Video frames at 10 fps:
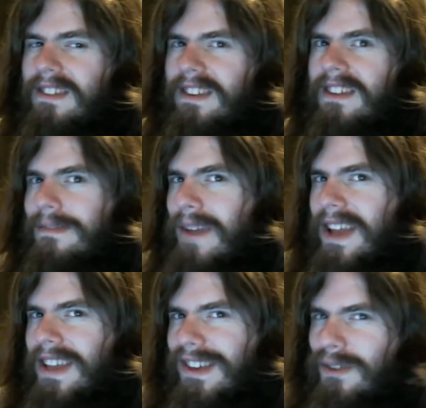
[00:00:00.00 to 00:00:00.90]
It doesn't
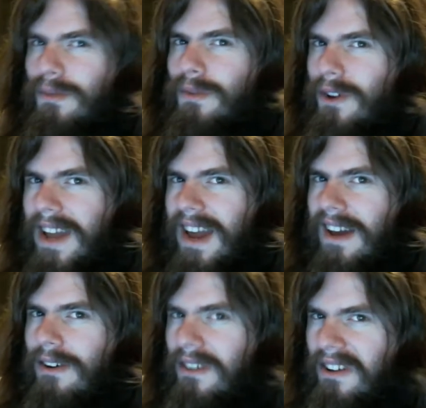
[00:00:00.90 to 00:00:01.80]
make you look
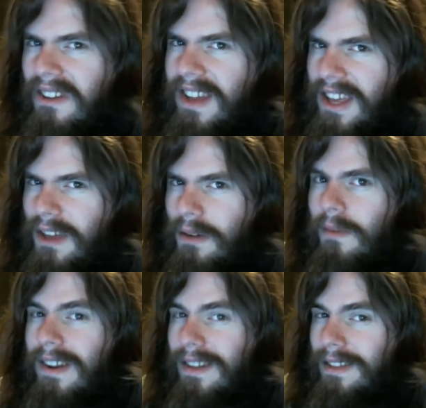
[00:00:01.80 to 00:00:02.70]
at all like you
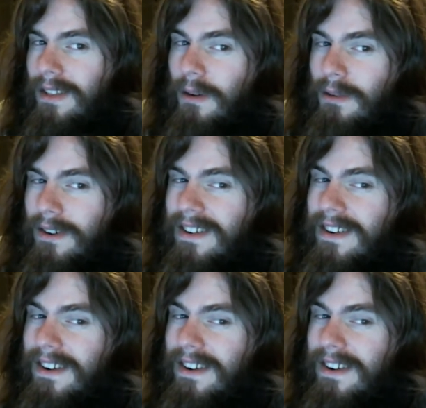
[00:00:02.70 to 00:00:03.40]
want it lower,